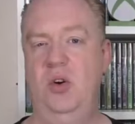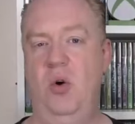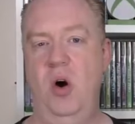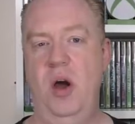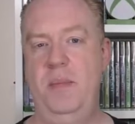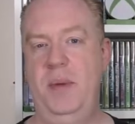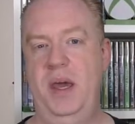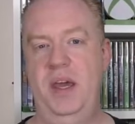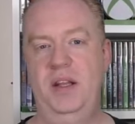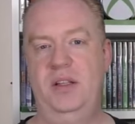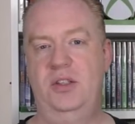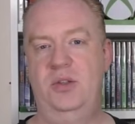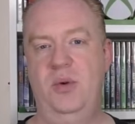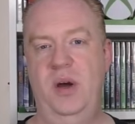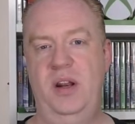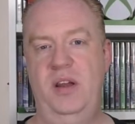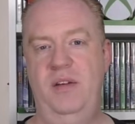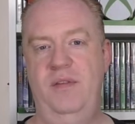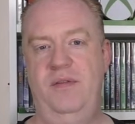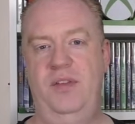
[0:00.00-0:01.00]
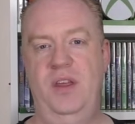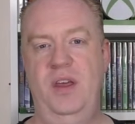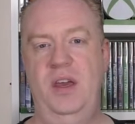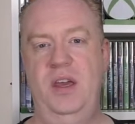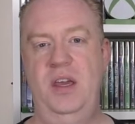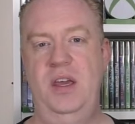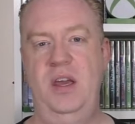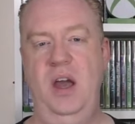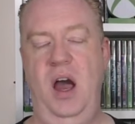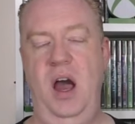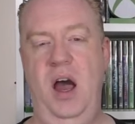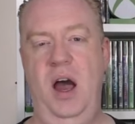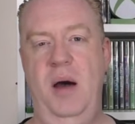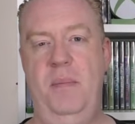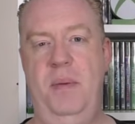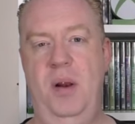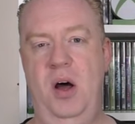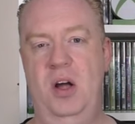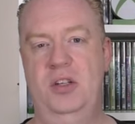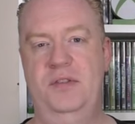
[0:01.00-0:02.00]
time into any of the
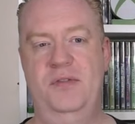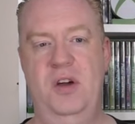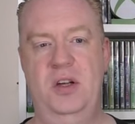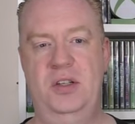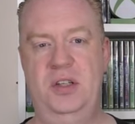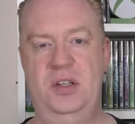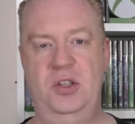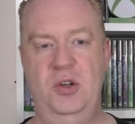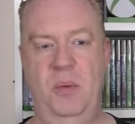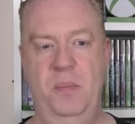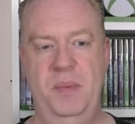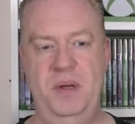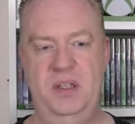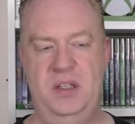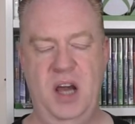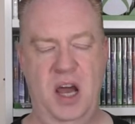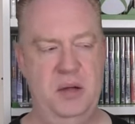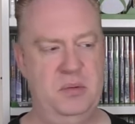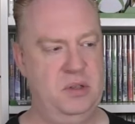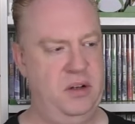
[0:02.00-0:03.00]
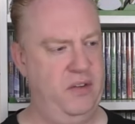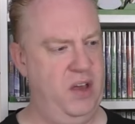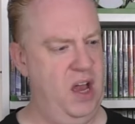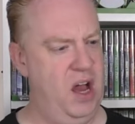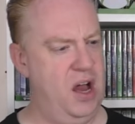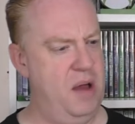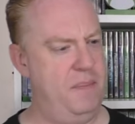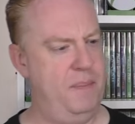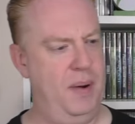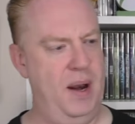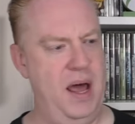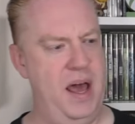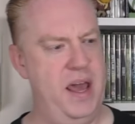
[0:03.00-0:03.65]
Plants vs. Zombies games. I mean, I